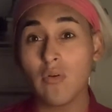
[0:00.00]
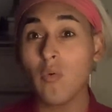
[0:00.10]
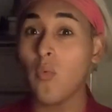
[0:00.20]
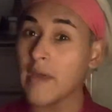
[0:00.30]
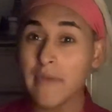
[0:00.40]

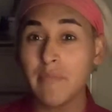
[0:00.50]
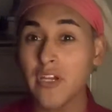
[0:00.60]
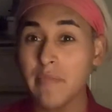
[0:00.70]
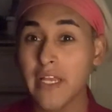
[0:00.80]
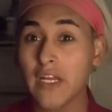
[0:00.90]
wet my
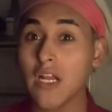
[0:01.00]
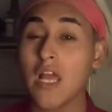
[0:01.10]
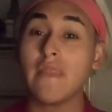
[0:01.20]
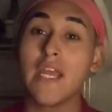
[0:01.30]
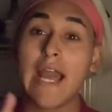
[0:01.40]
beauty blender
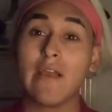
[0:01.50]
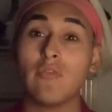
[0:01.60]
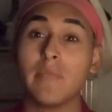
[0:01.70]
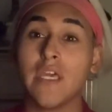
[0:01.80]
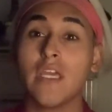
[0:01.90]
and then I
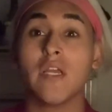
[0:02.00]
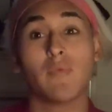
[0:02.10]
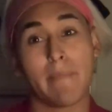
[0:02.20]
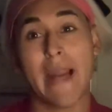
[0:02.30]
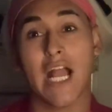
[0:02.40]
will be
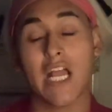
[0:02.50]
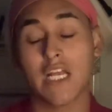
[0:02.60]
right back.